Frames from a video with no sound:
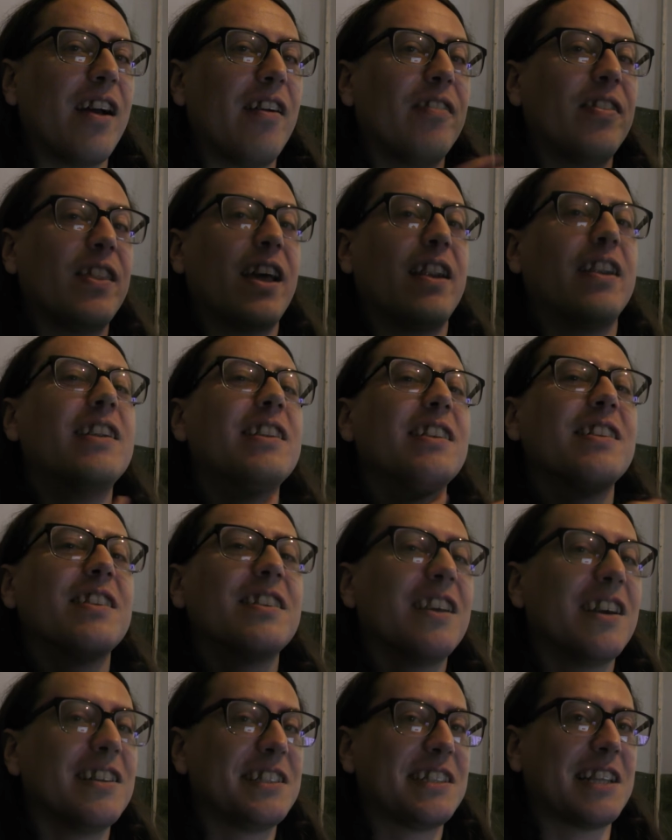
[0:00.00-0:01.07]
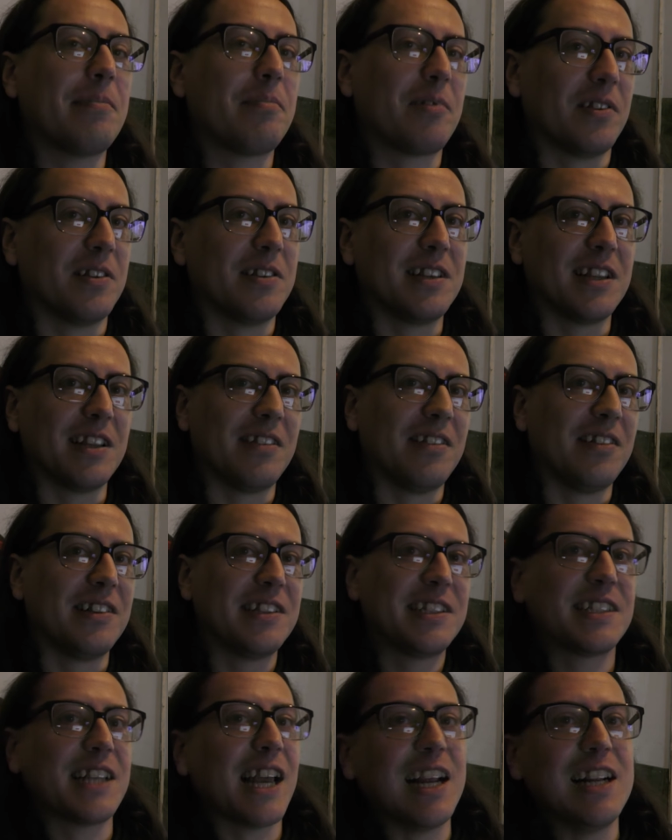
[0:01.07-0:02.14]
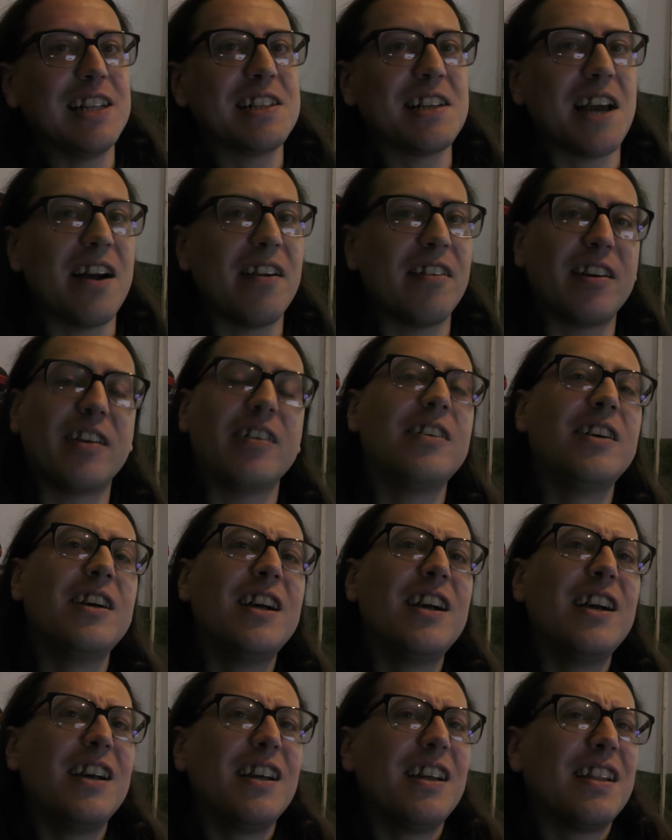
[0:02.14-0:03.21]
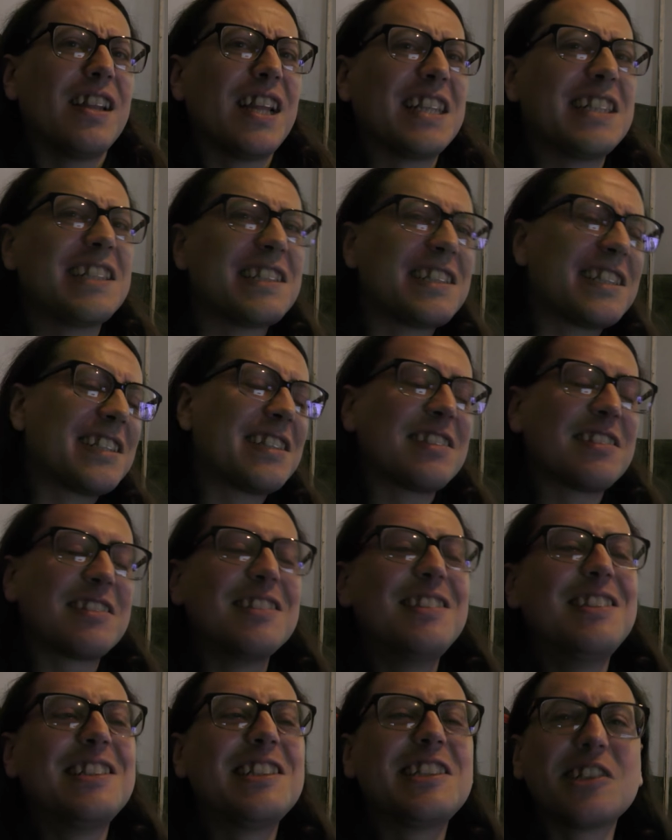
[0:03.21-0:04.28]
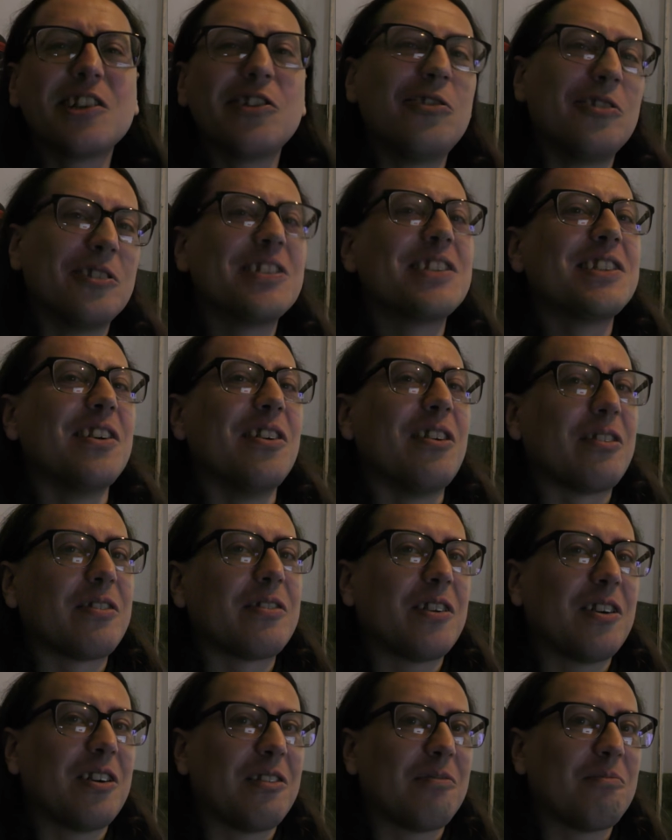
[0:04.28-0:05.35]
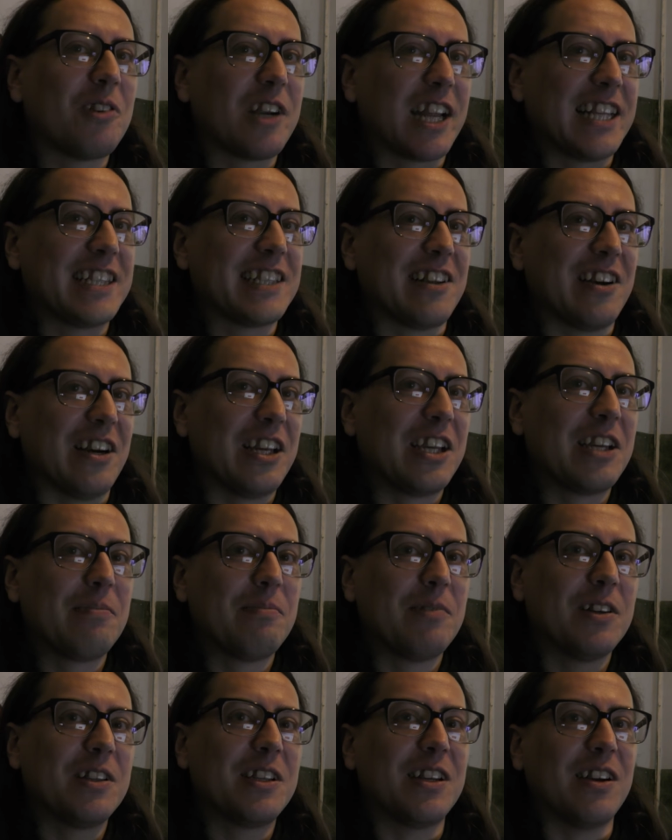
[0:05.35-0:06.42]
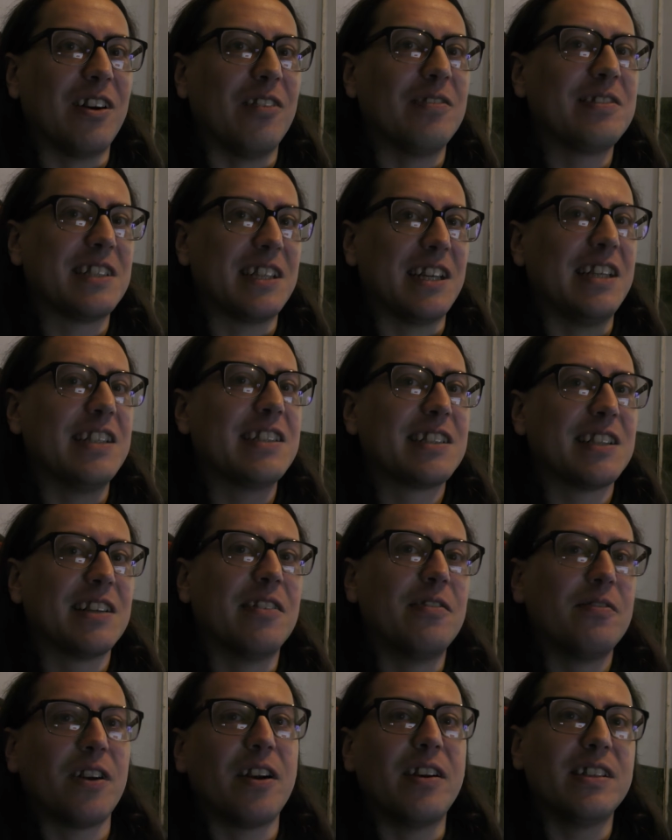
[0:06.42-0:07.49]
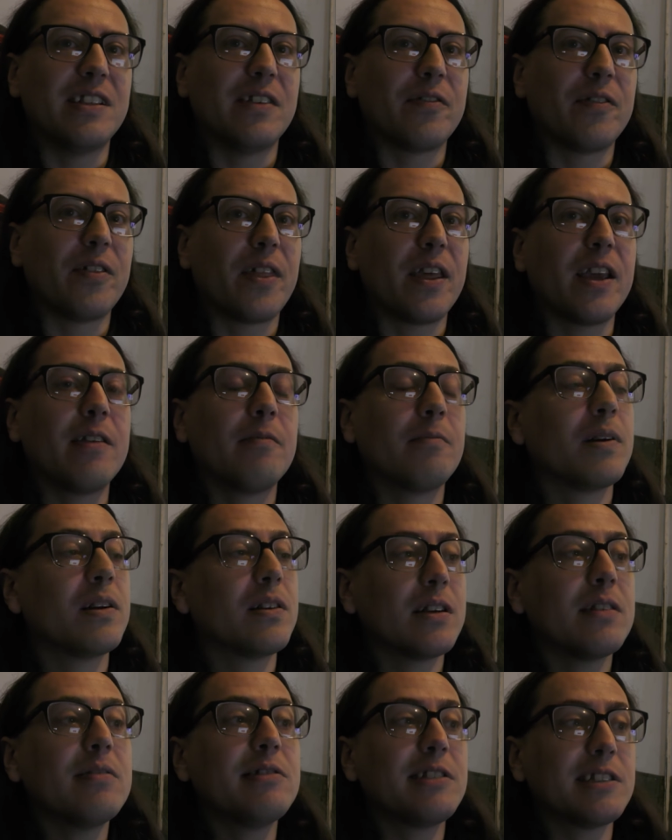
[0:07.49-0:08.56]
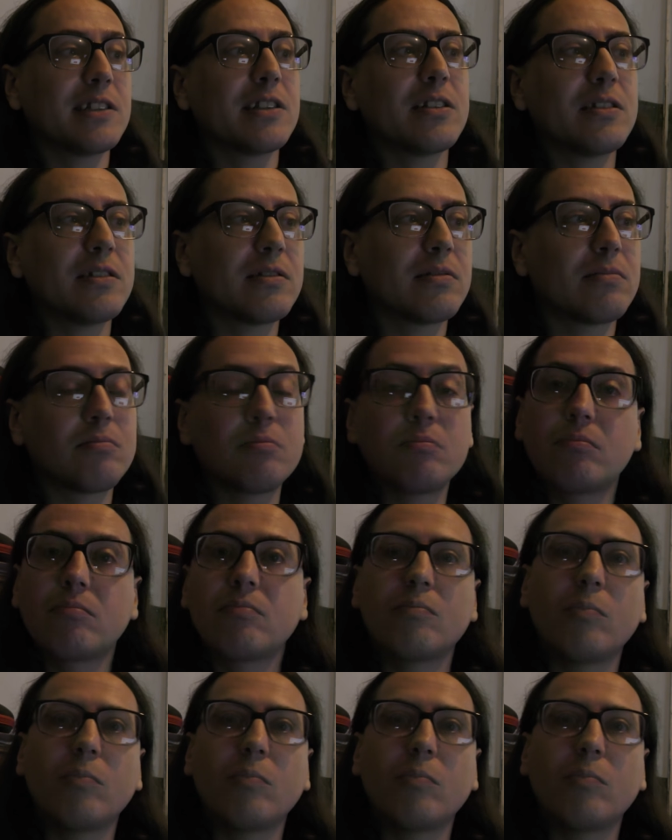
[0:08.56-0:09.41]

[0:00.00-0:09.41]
around there and then a separate little staged area. That's sort of what it's like, but, you know, obviously it's a very different thing. But it was a good